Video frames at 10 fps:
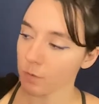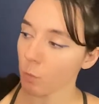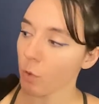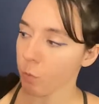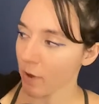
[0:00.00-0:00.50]

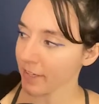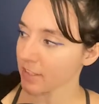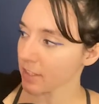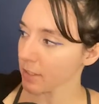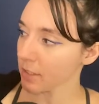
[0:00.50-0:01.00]
with
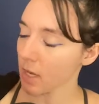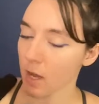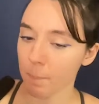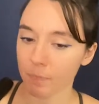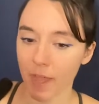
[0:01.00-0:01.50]
wanting
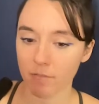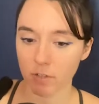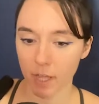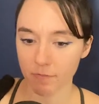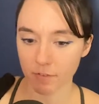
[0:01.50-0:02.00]
to have
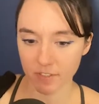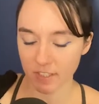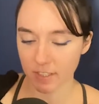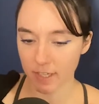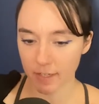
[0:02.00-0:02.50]
a life of
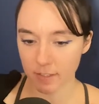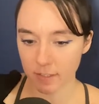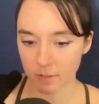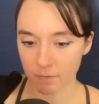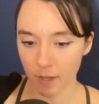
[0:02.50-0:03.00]

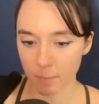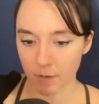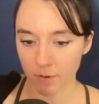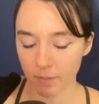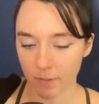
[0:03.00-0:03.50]
success and fame
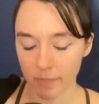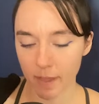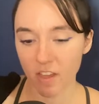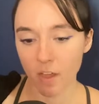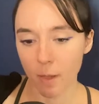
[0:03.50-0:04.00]
and everything like
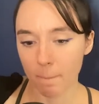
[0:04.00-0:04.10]
that.